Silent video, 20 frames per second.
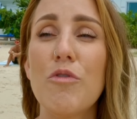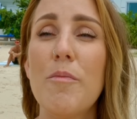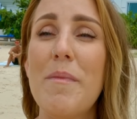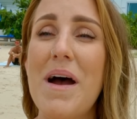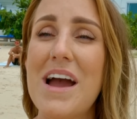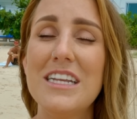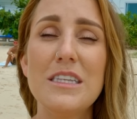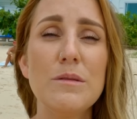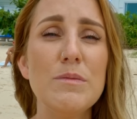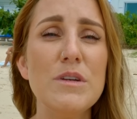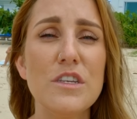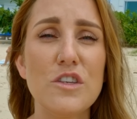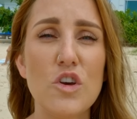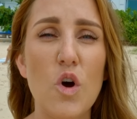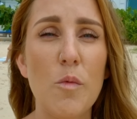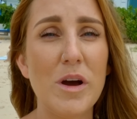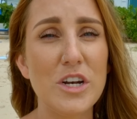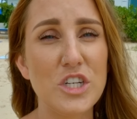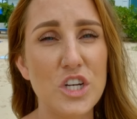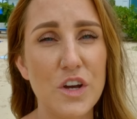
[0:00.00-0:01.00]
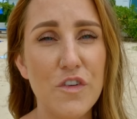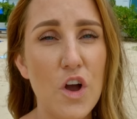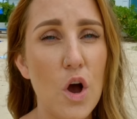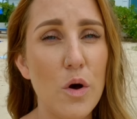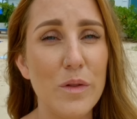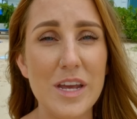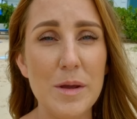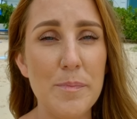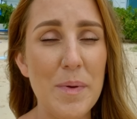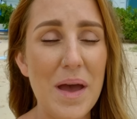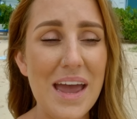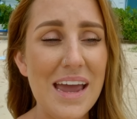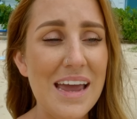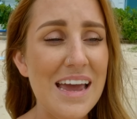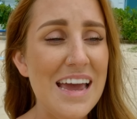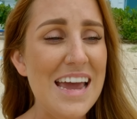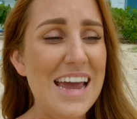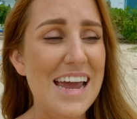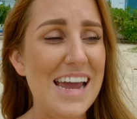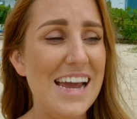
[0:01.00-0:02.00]
reminds me so much of Koh Lipe.
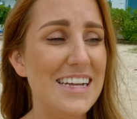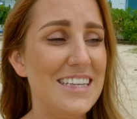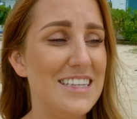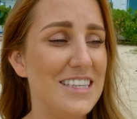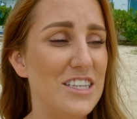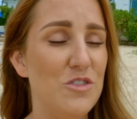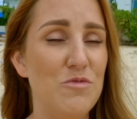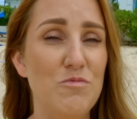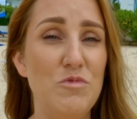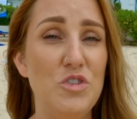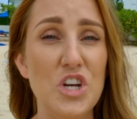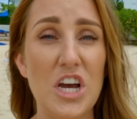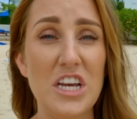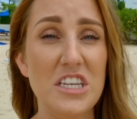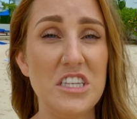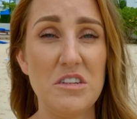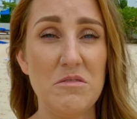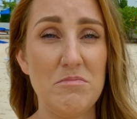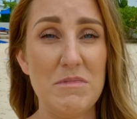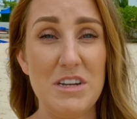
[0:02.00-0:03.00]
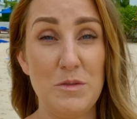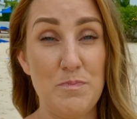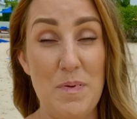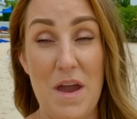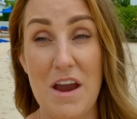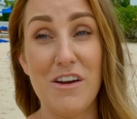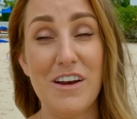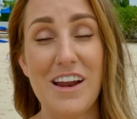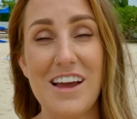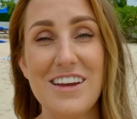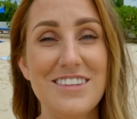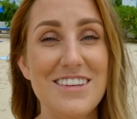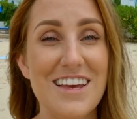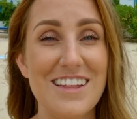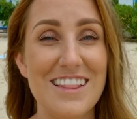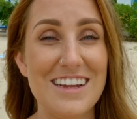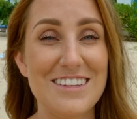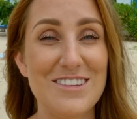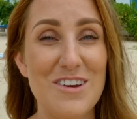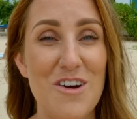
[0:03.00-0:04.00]
It's just it's paradise
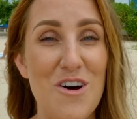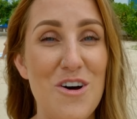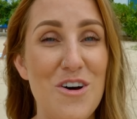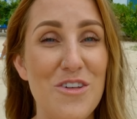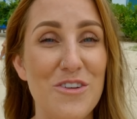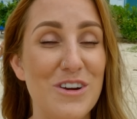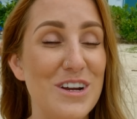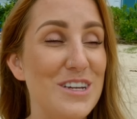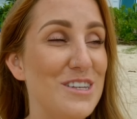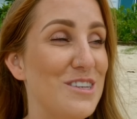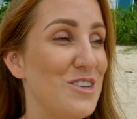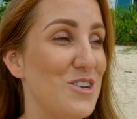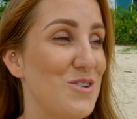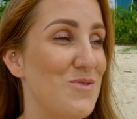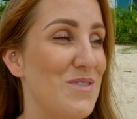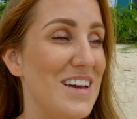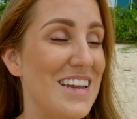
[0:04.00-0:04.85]
like that's all there is to